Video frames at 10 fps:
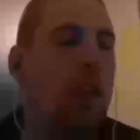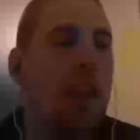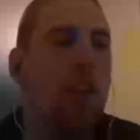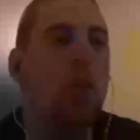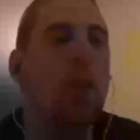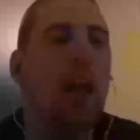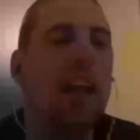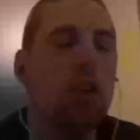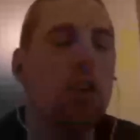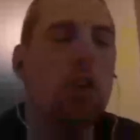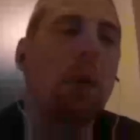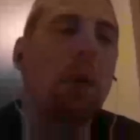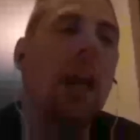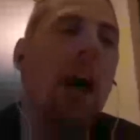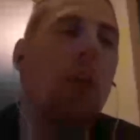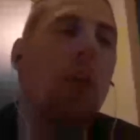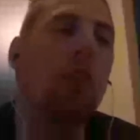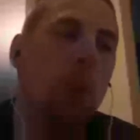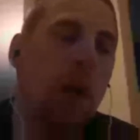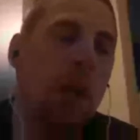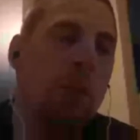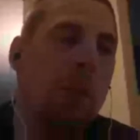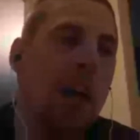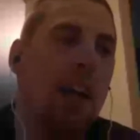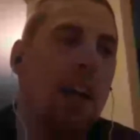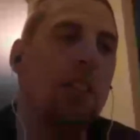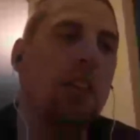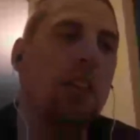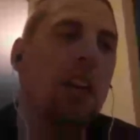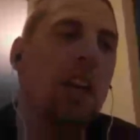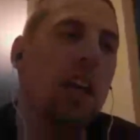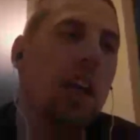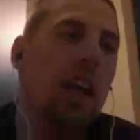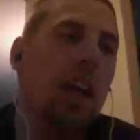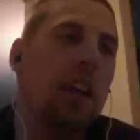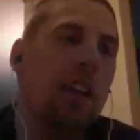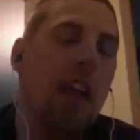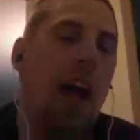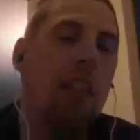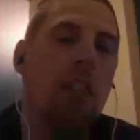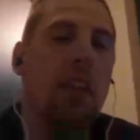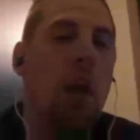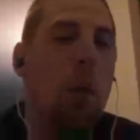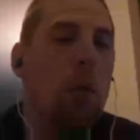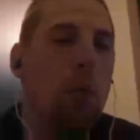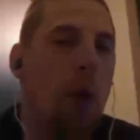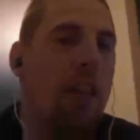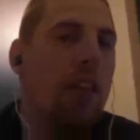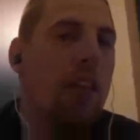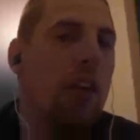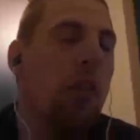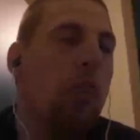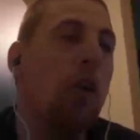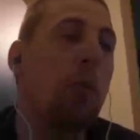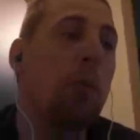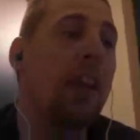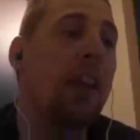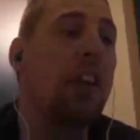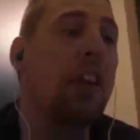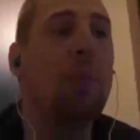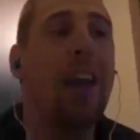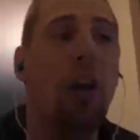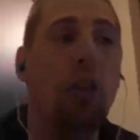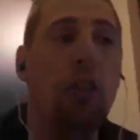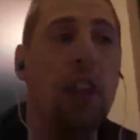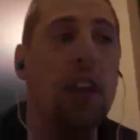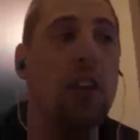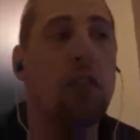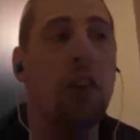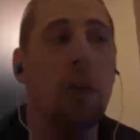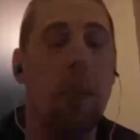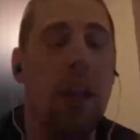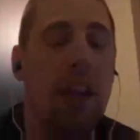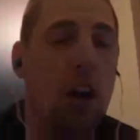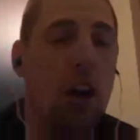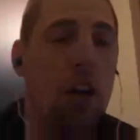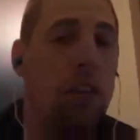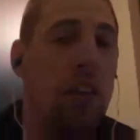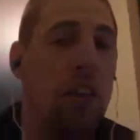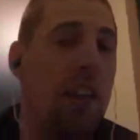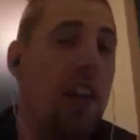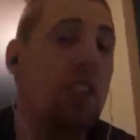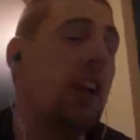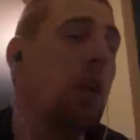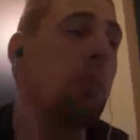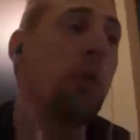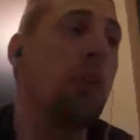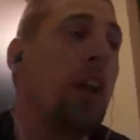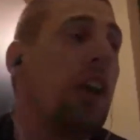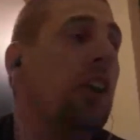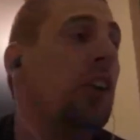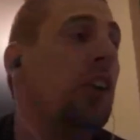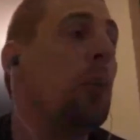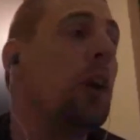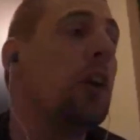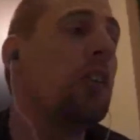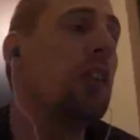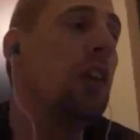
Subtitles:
they do like to spread out their running backs. And I think they would rather their players be healthier for the playoffs. That's just how Bruce Arians works.